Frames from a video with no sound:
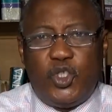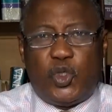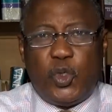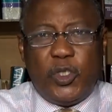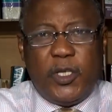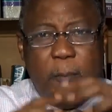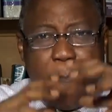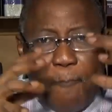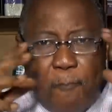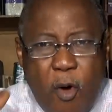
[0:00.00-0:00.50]

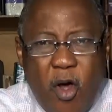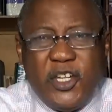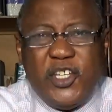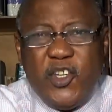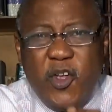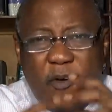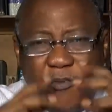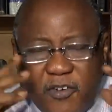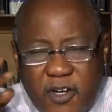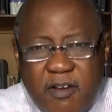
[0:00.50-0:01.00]
to the
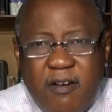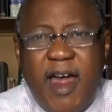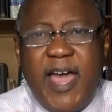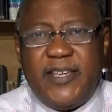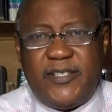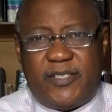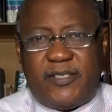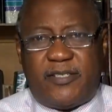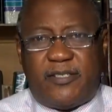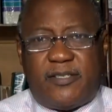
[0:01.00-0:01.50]
body of
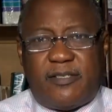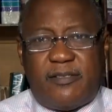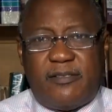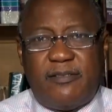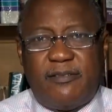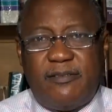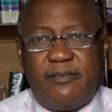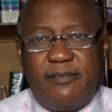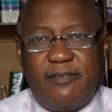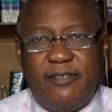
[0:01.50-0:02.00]
Christ,
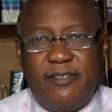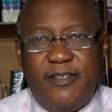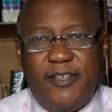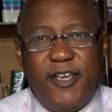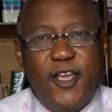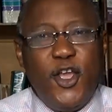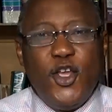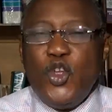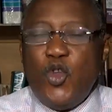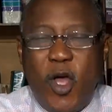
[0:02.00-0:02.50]

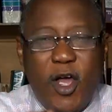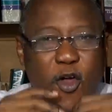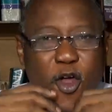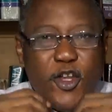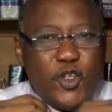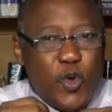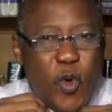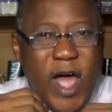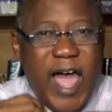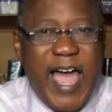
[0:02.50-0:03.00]
you are
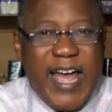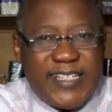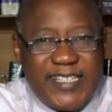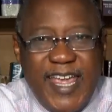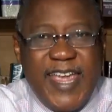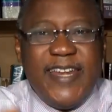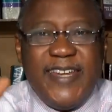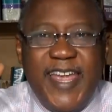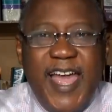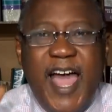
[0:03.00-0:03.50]
going to
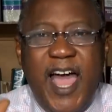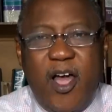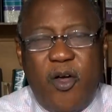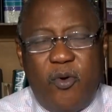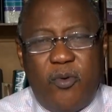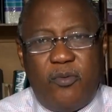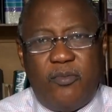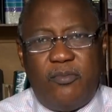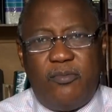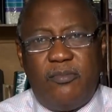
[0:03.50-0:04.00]
act
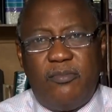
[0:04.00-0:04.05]
anyhow.